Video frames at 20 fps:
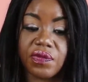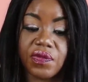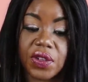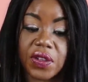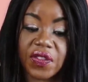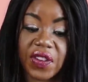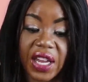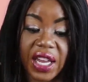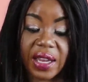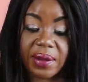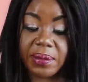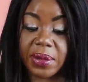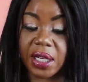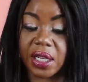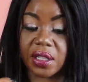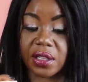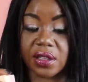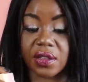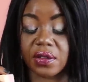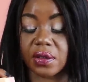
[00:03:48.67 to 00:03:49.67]
For five
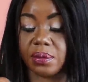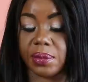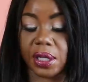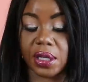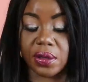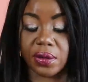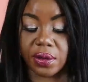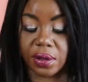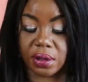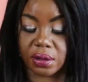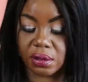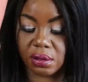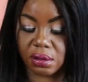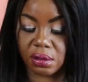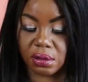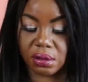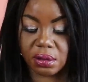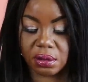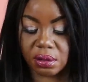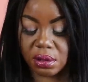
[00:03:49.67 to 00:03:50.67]
bucks for both,
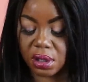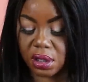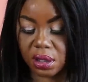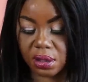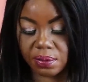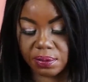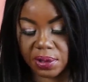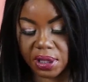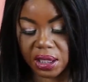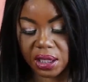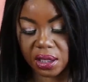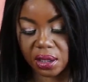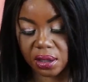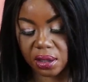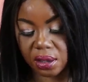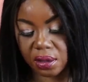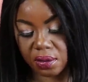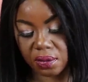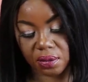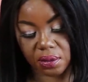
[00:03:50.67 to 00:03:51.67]
couldn't beat
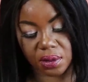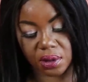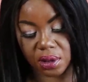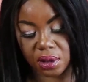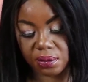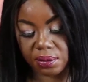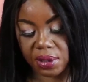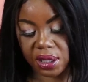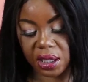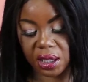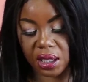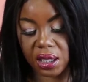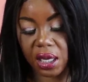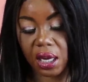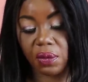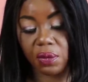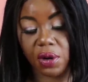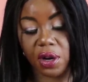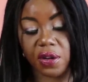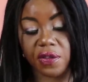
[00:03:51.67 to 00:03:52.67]
it couldn't beat it and
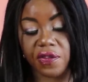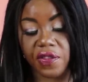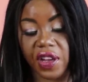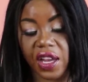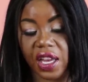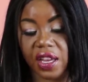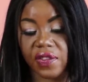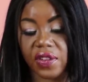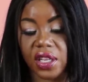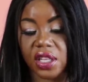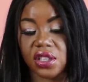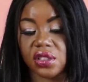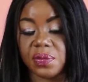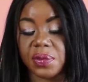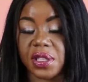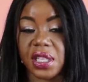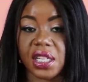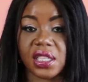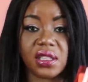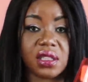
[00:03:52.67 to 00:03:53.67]
they were five each
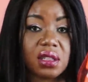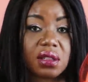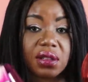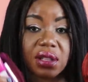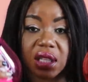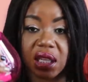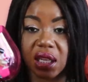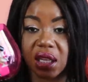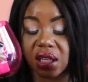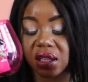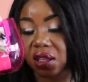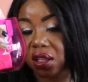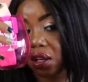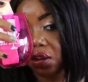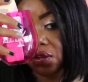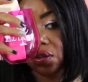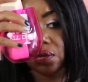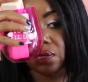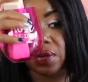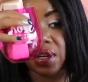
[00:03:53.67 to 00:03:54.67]
but that's the only thing i
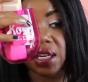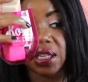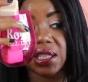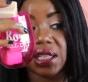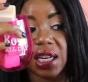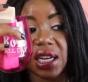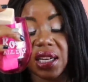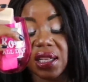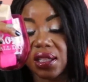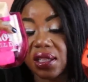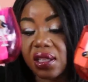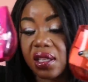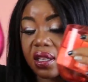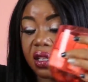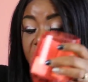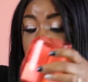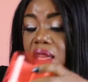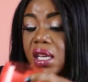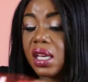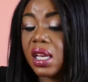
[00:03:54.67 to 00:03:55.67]
saw on the red tag
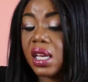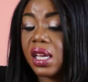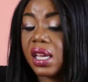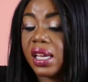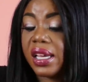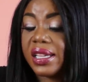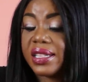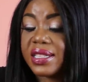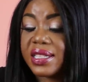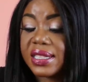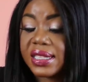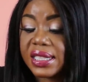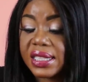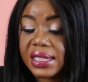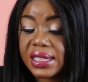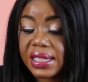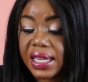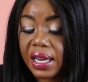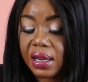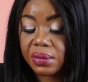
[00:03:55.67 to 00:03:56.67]
sale and
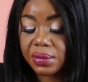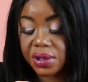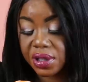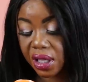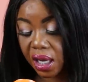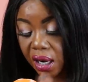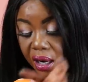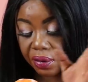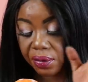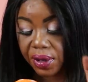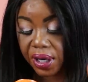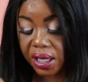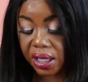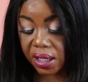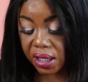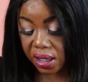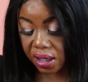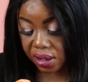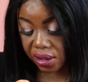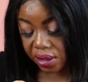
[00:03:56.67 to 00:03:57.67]
since i was
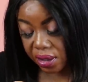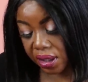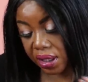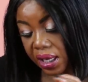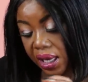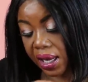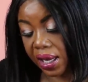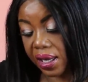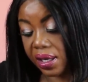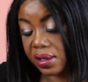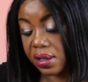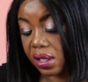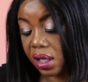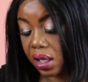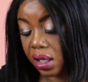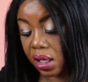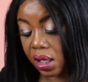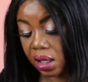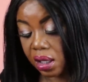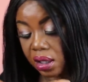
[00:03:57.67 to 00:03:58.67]
already in there guys
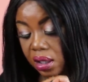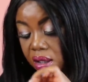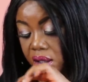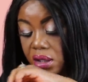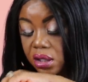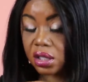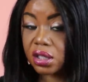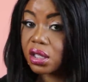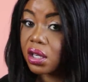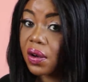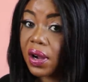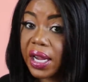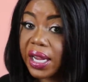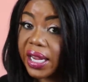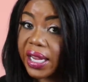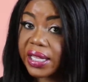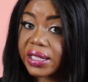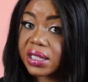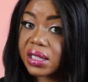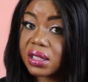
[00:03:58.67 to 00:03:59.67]
you know I
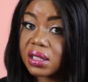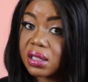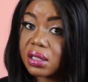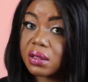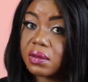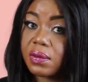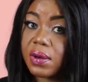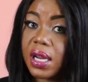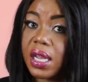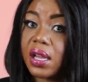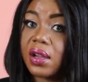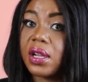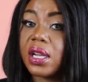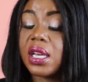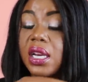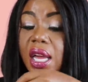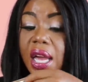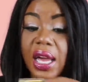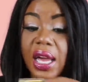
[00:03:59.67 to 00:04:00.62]
had to look around and